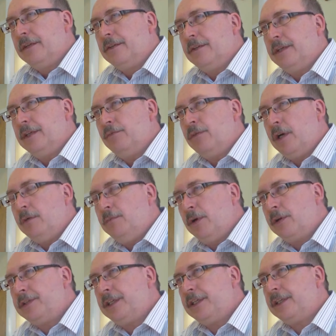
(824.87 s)
The
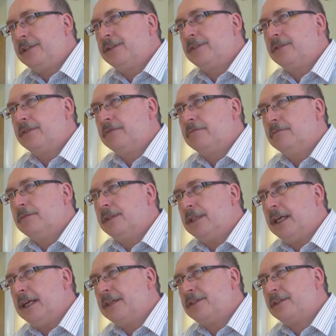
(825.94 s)
robotics
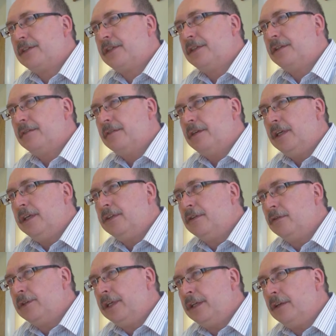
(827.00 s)
task is
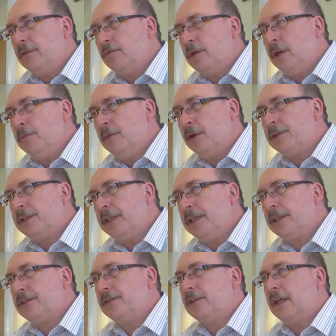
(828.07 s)
looking at
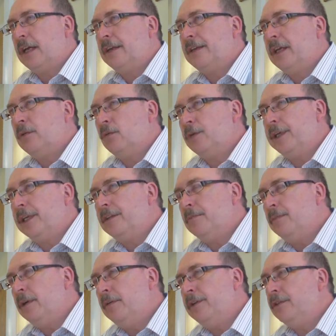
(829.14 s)
robotics, and they will get a
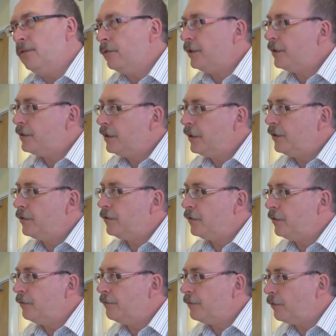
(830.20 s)
merit or
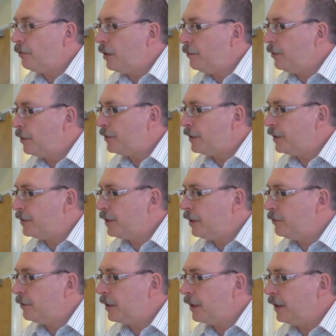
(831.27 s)
distinction for robotics
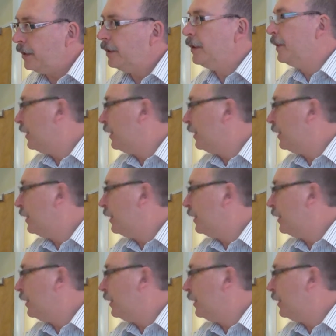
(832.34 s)
only.